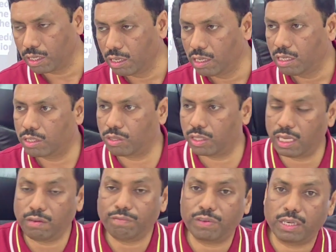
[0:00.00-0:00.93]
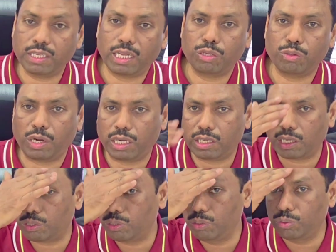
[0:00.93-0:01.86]
So then further you wanted to
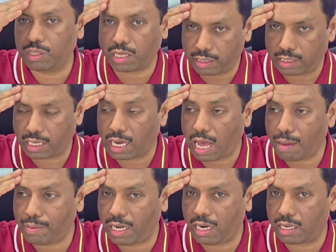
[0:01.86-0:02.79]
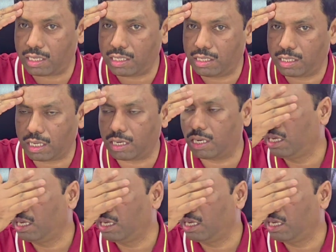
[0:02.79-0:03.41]
use on the glabella region,